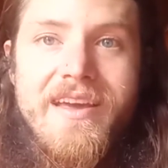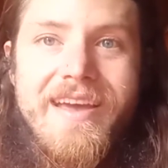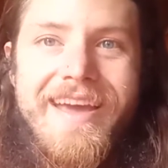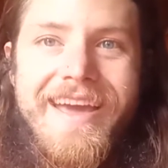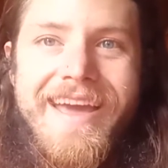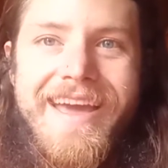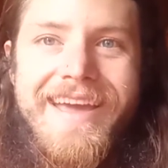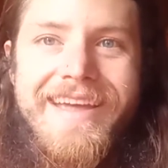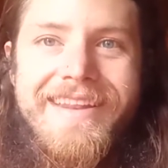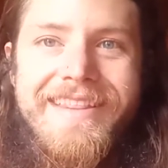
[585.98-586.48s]

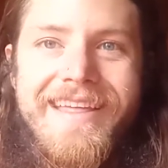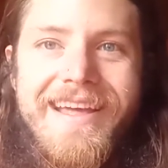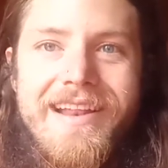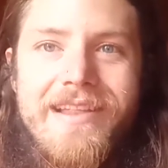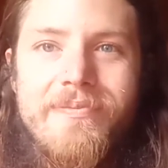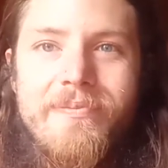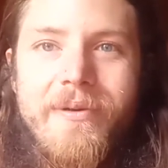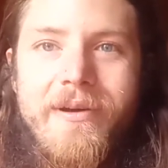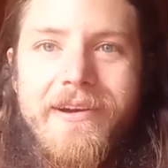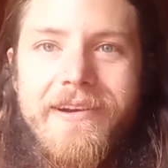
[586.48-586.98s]
And that's
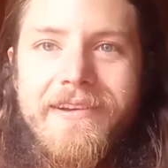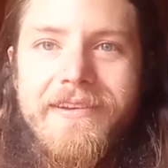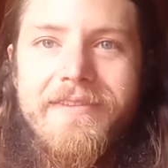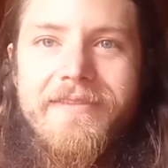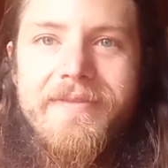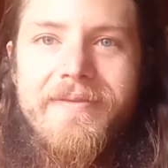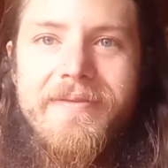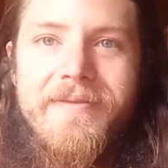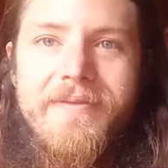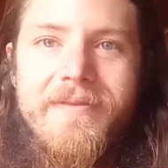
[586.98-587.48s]
part
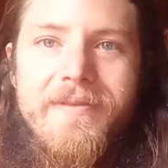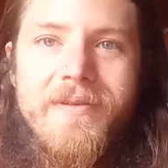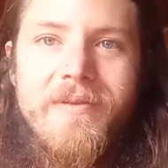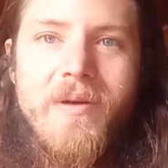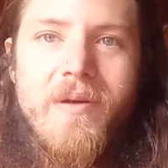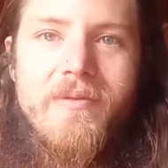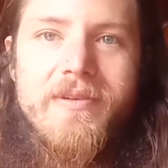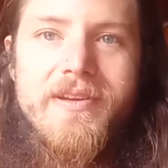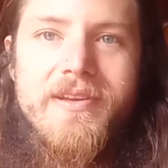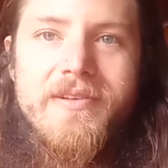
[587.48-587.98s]
of
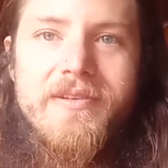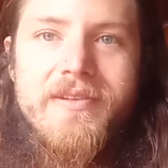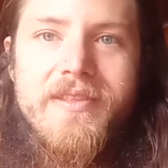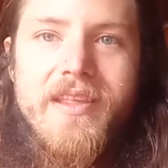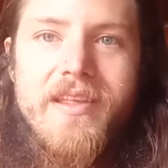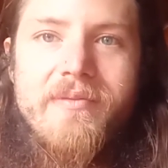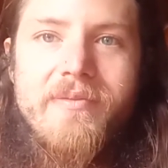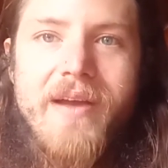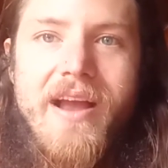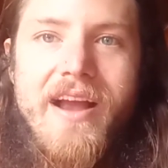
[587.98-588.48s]
what we do in
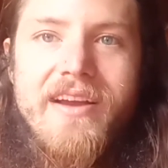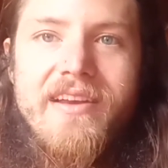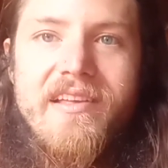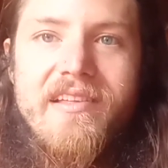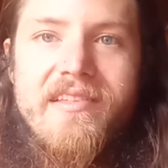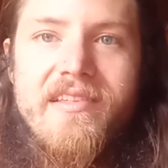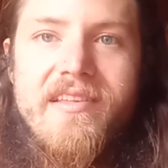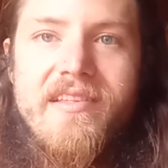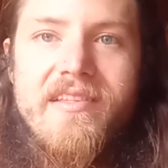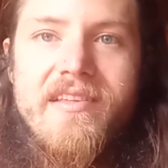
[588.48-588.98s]
this
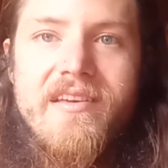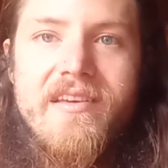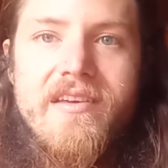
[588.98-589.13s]
practice, is